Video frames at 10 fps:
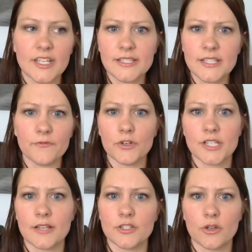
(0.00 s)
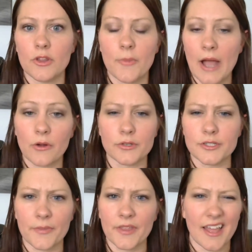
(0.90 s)
gets in first has to go to the back or
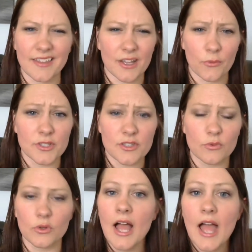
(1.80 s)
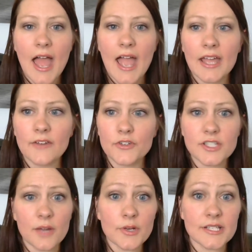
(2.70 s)
something i think was the rule and for
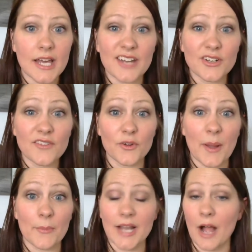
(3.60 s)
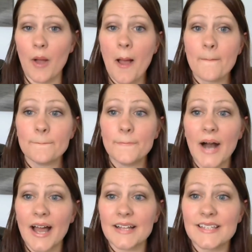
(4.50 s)
some reason i don't even remember now
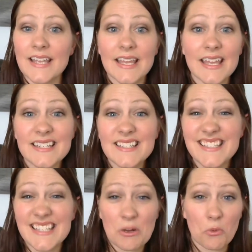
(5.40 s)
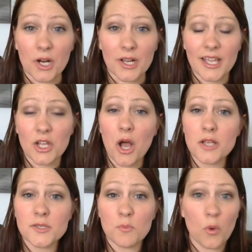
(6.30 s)
but it didn't work it
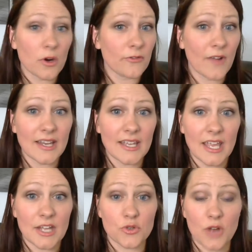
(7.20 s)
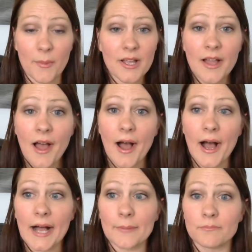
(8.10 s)
caused more fighting and drama
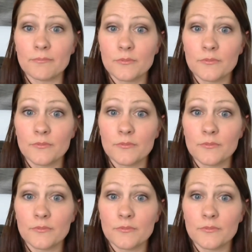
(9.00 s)
um,